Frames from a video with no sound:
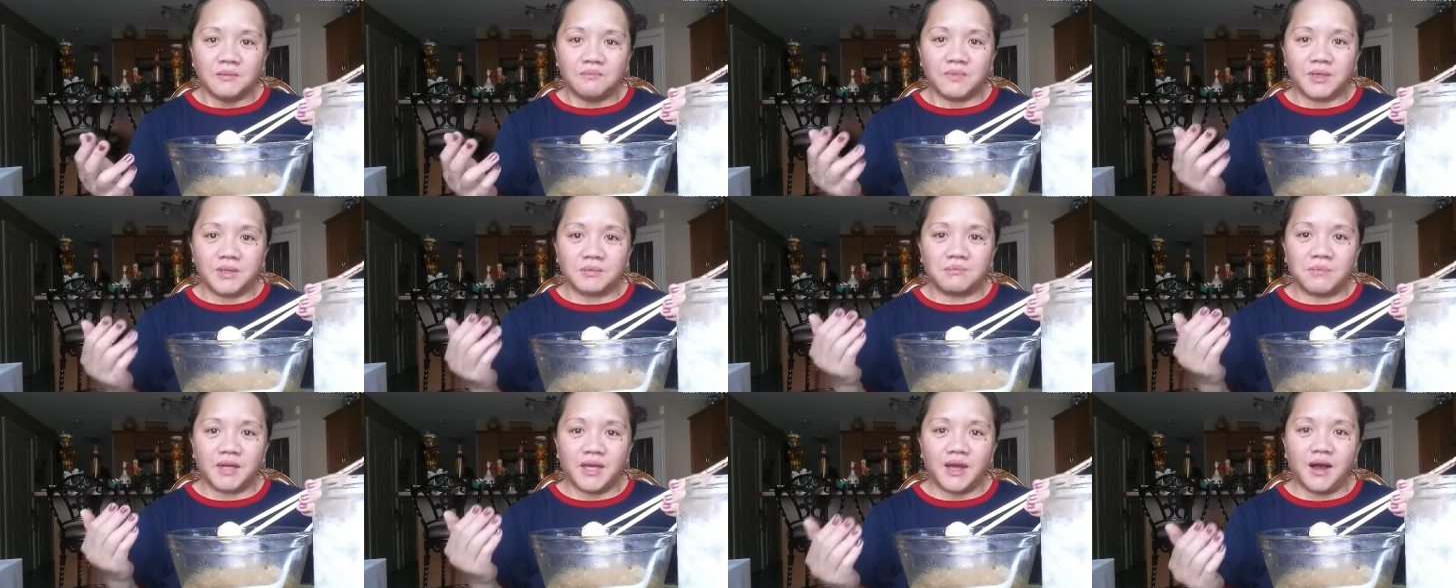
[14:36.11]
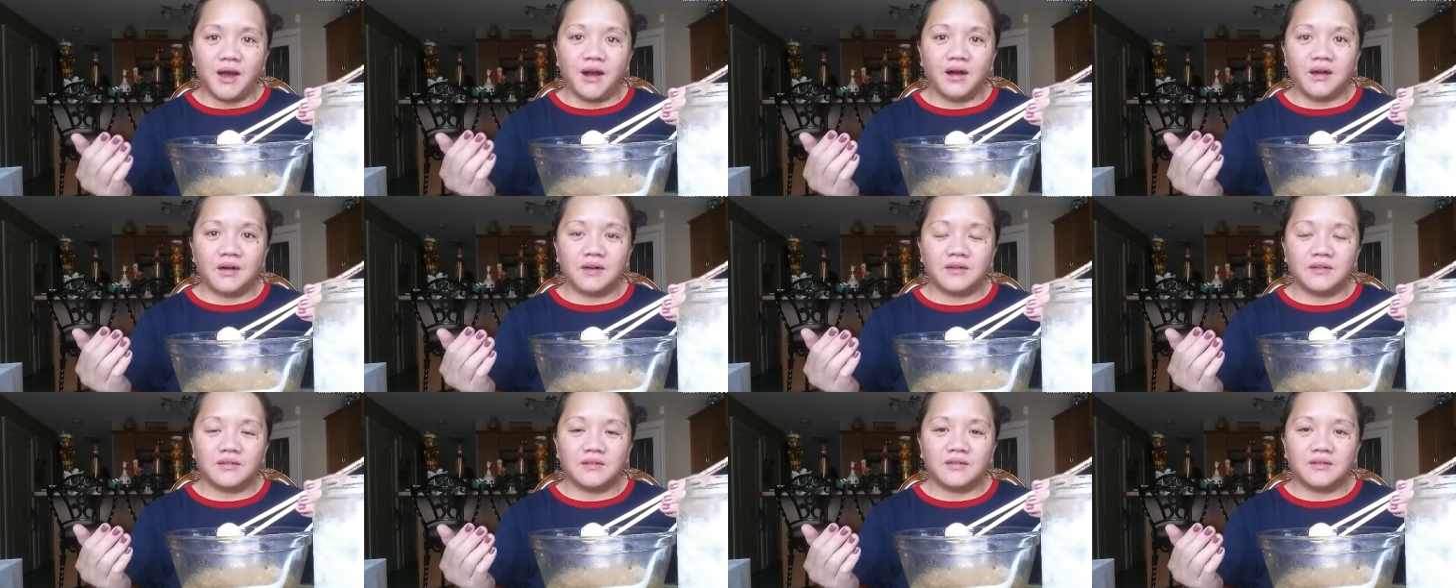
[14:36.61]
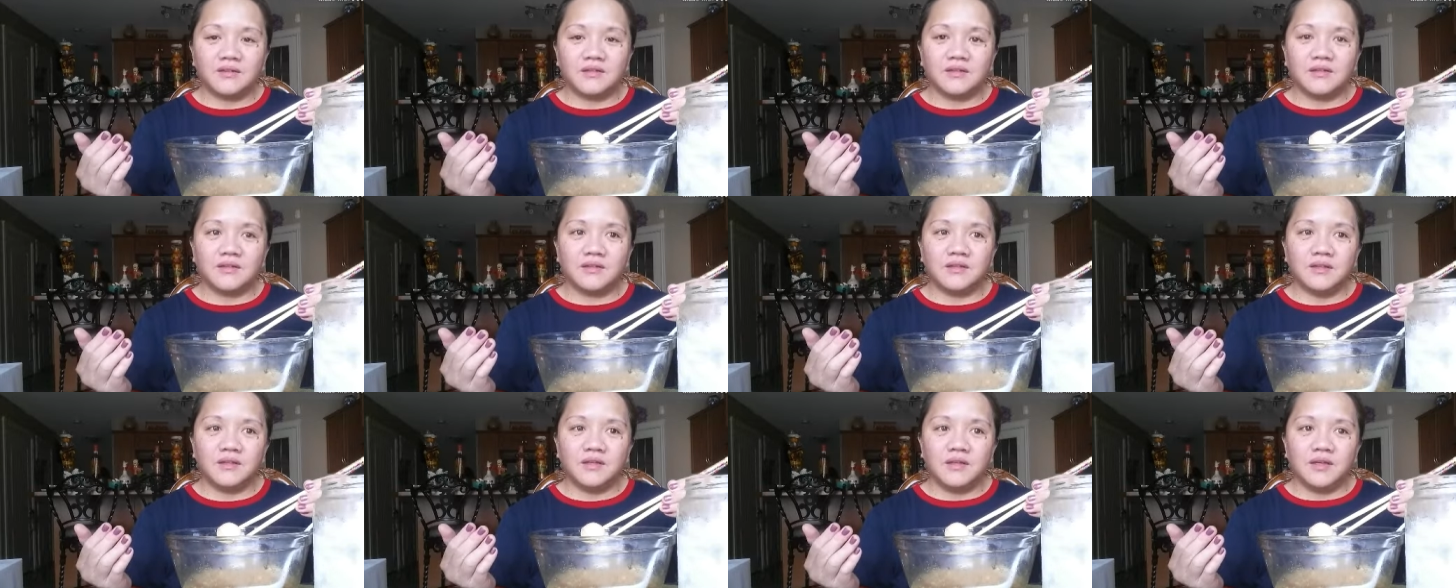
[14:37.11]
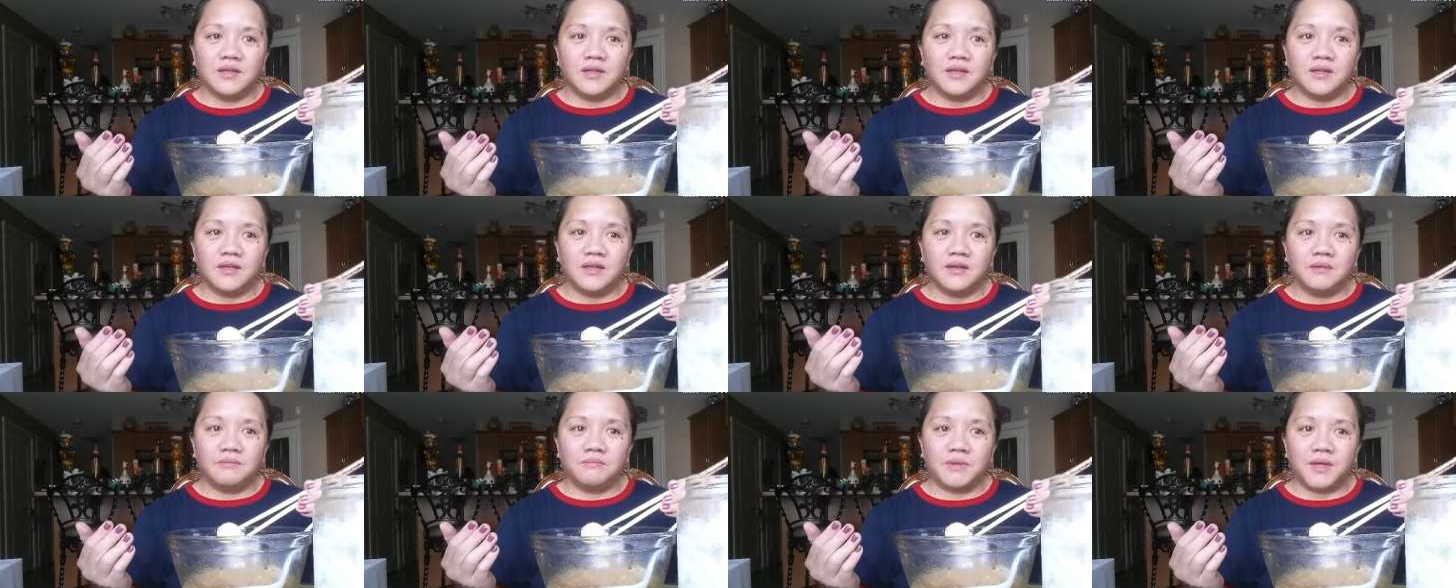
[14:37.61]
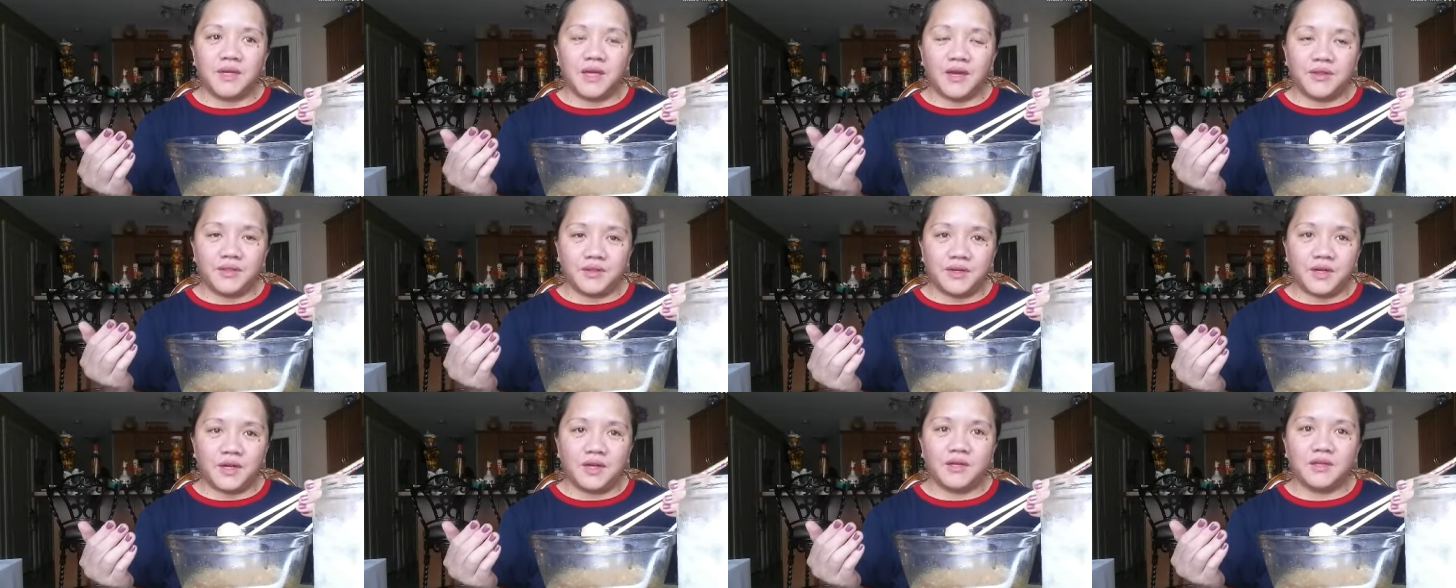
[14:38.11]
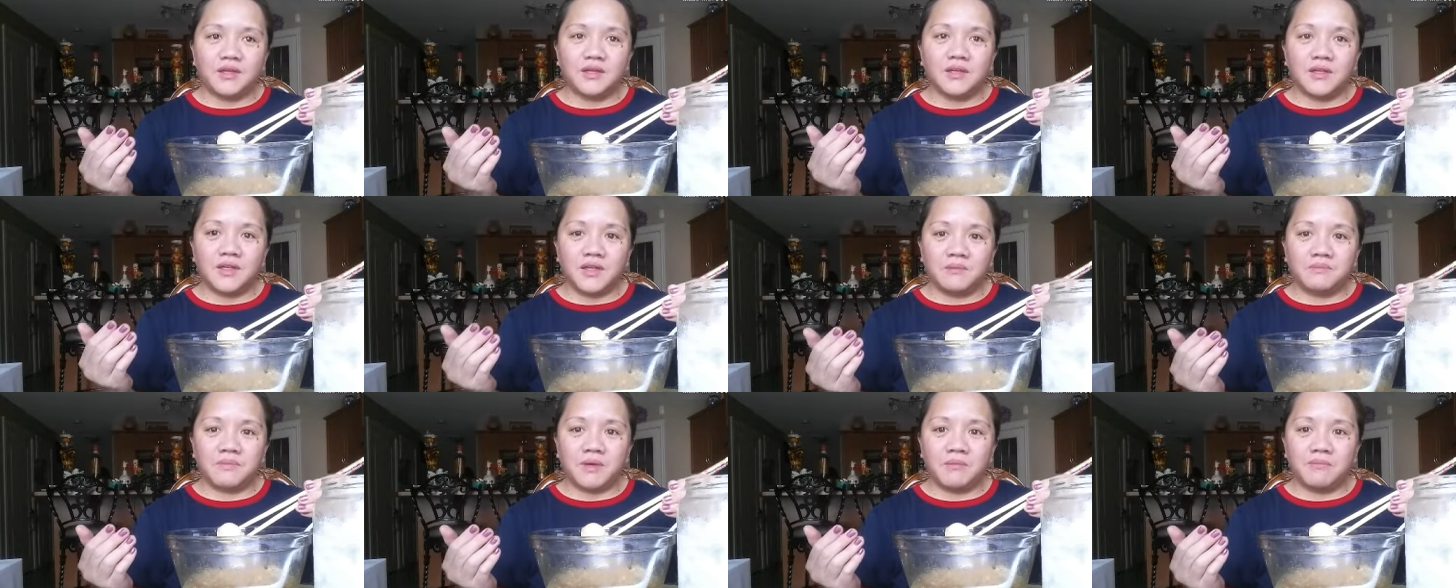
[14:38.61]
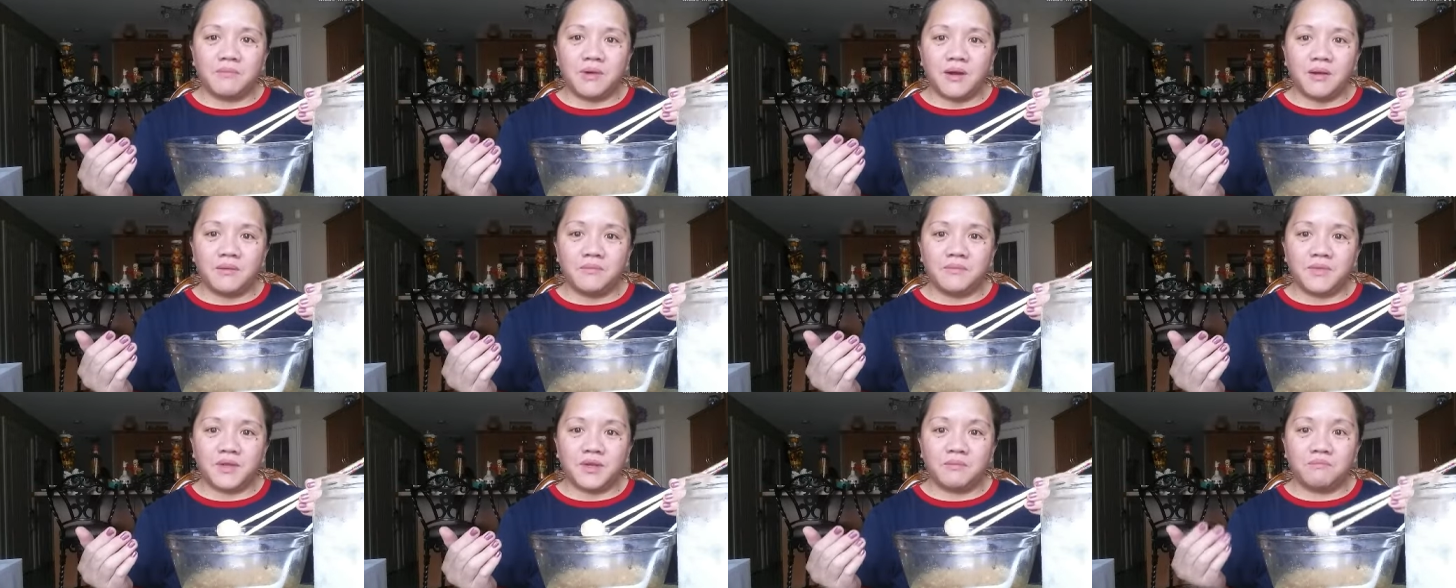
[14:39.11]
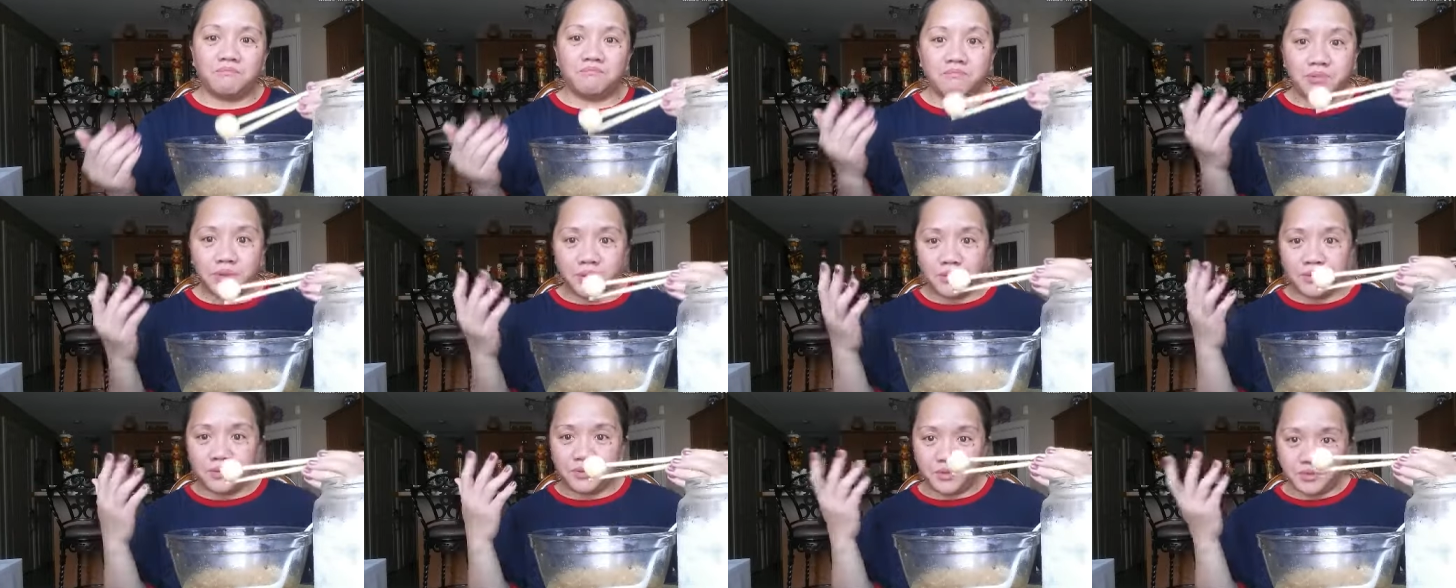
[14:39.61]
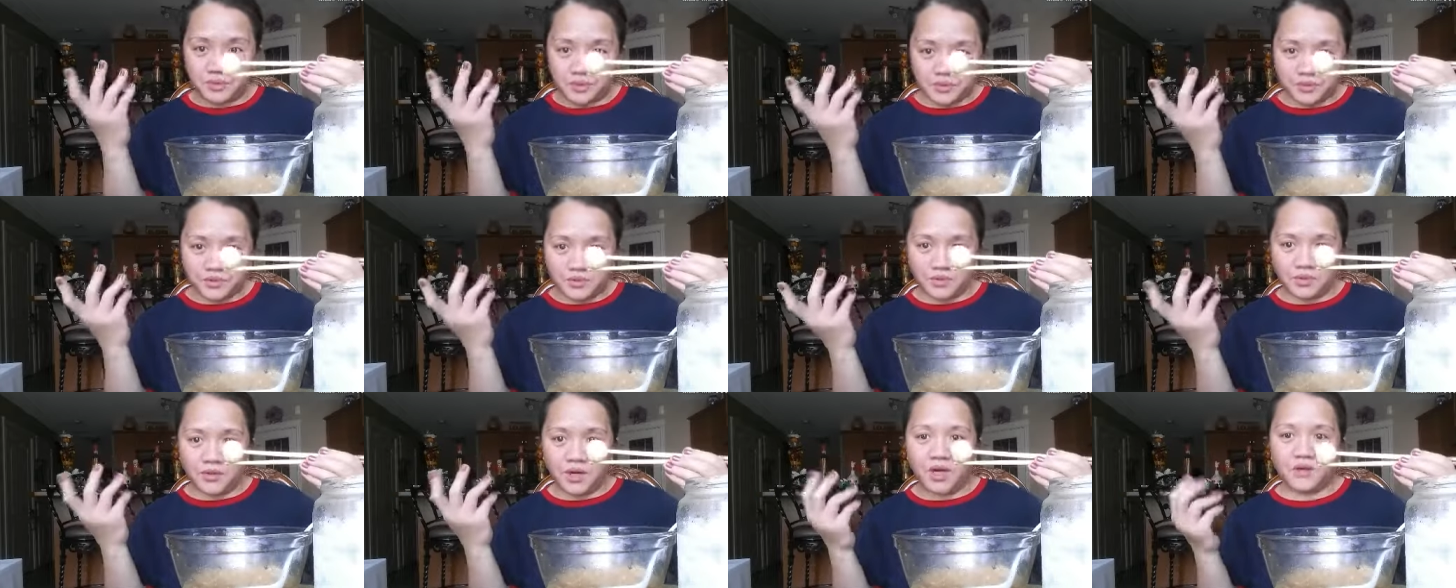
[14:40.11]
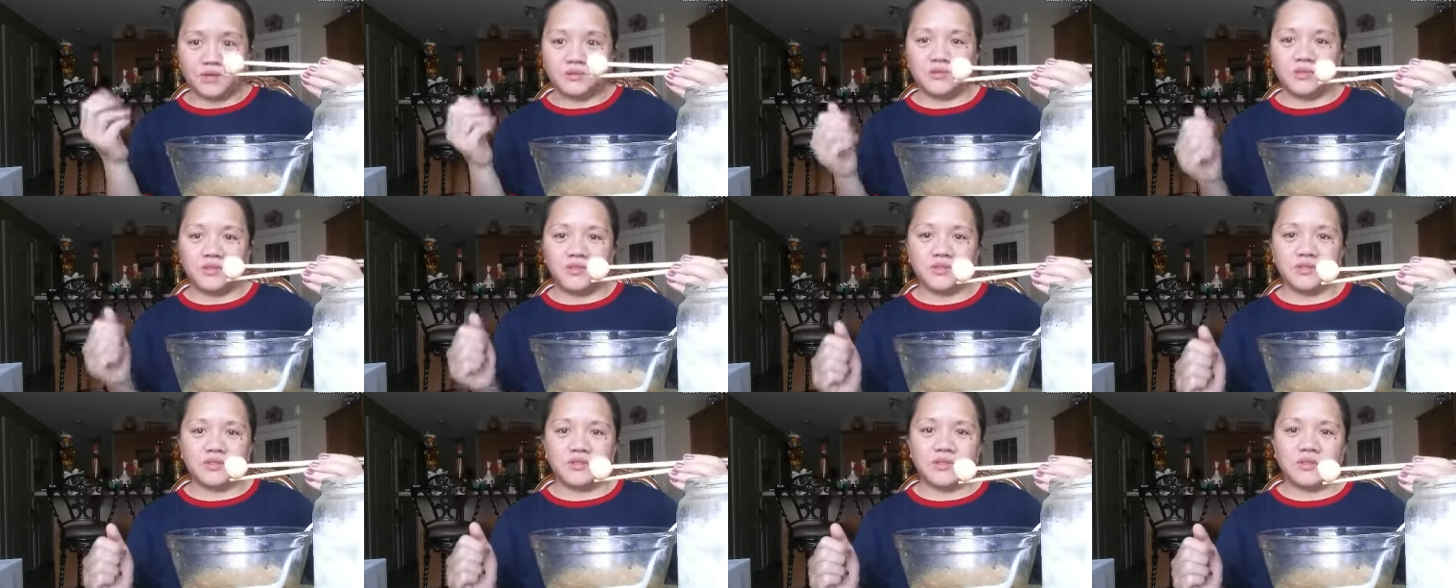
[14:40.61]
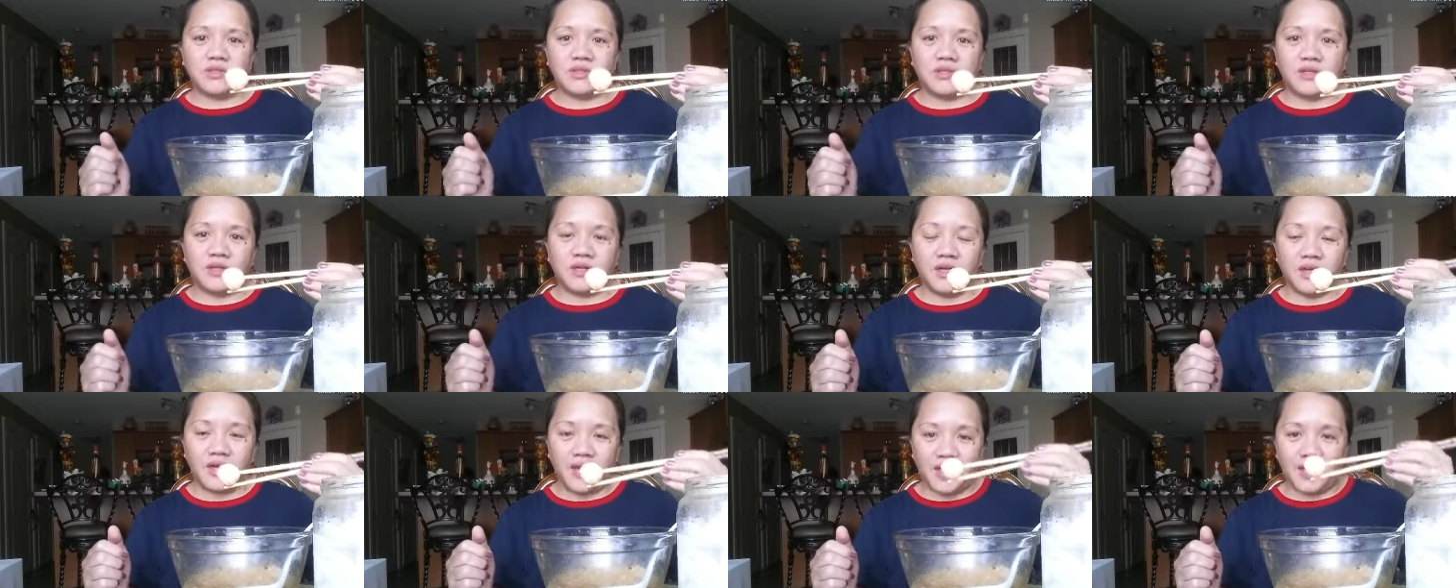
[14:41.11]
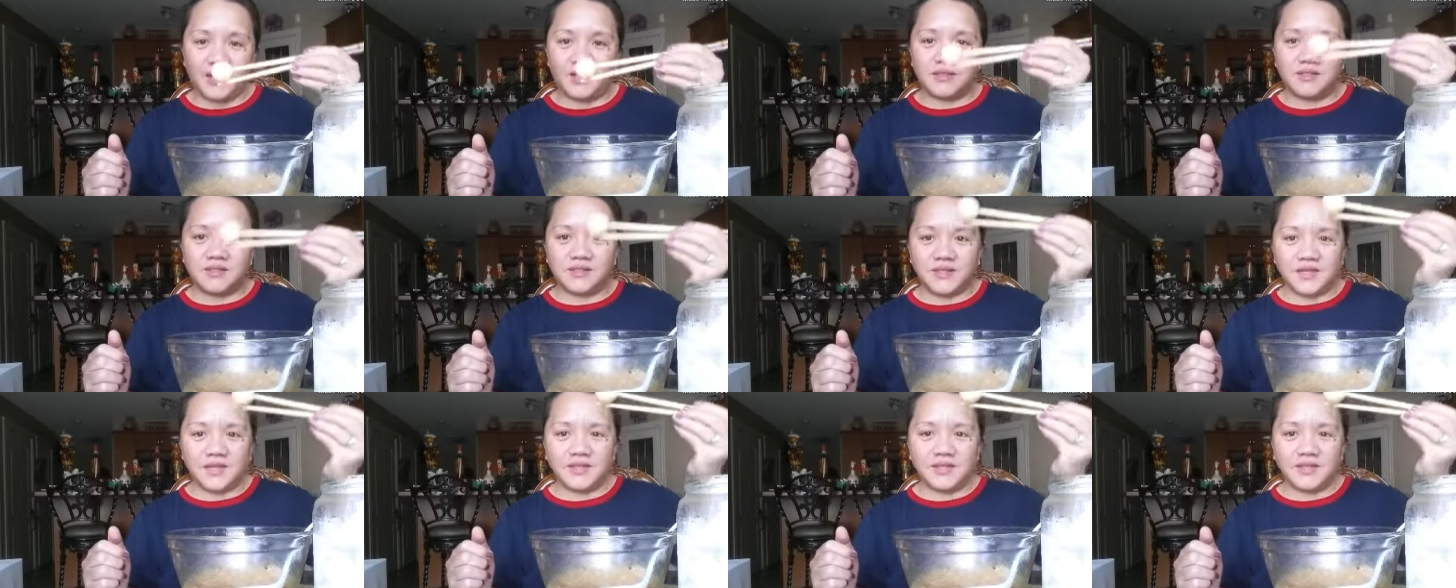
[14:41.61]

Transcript: But my uncle, my other uncle and my mom, they both know how to use their hands.